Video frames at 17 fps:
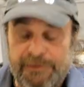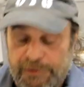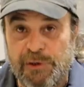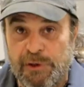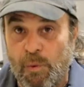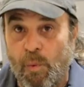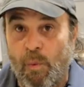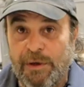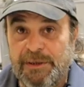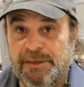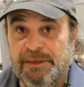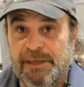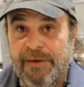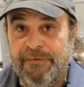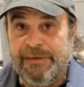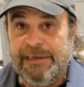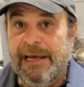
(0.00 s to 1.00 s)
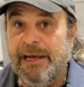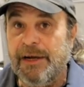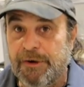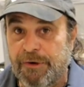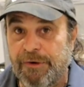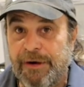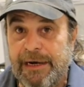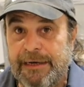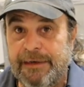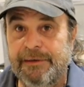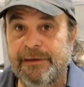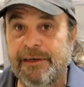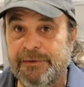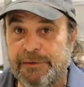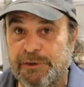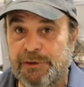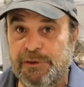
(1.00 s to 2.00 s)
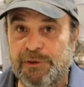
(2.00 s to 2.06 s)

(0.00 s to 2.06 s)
to the 170 and created the